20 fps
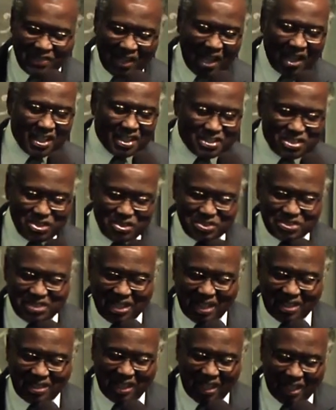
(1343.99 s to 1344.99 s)
How can you
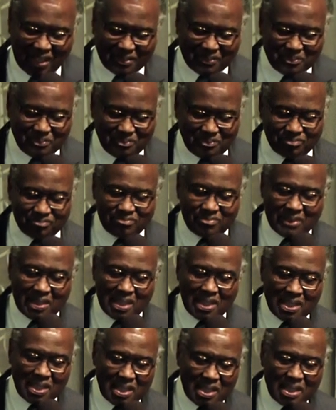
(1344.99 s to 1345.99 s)
say that?
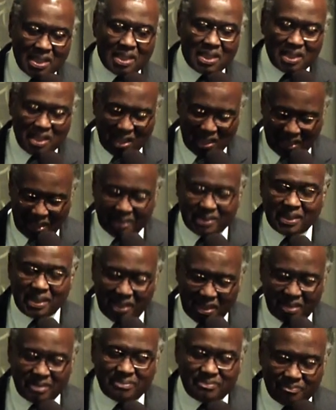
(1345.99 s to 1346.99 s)
I
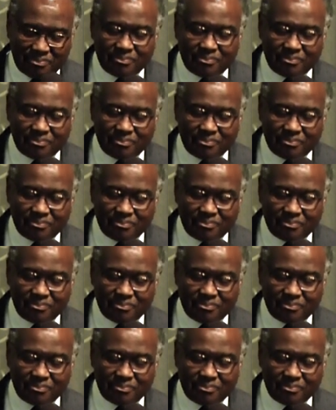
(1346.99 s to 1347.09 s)
did.